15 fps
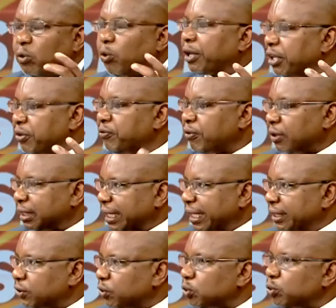looking for
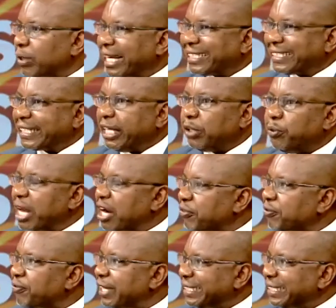titles. We are saying we have